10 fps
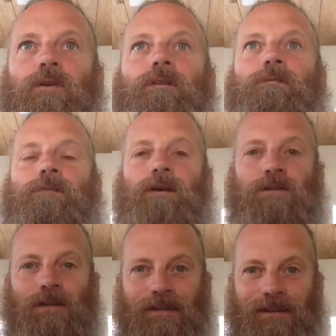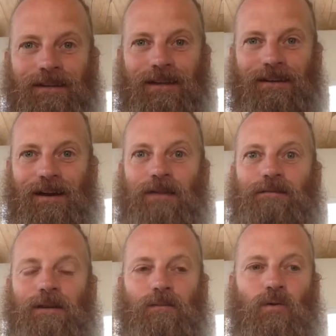function in life
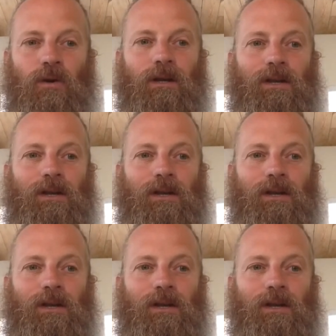anymore.